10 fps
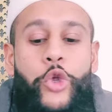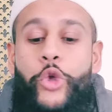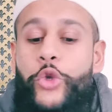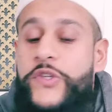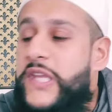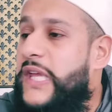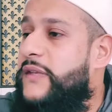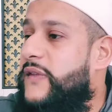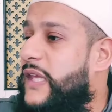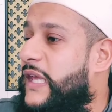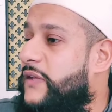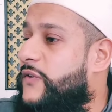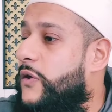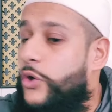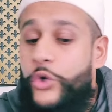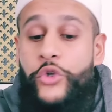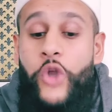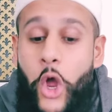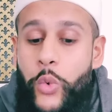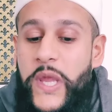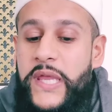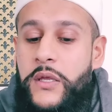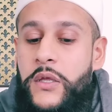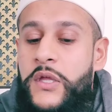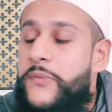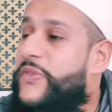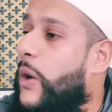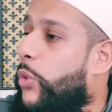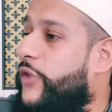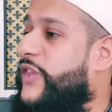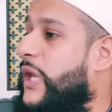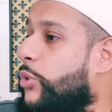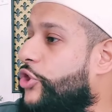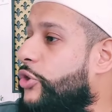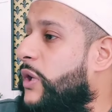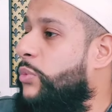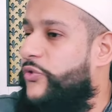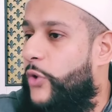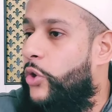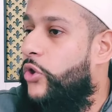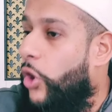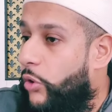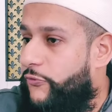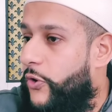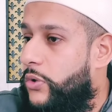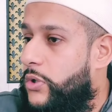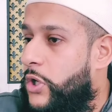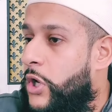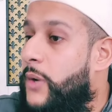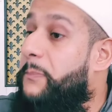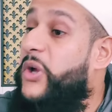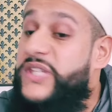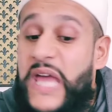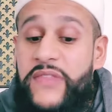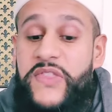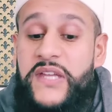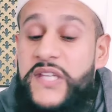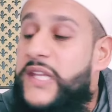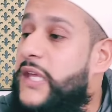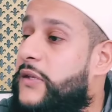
who did it knowing that what they were doing was unlawful, but yet they did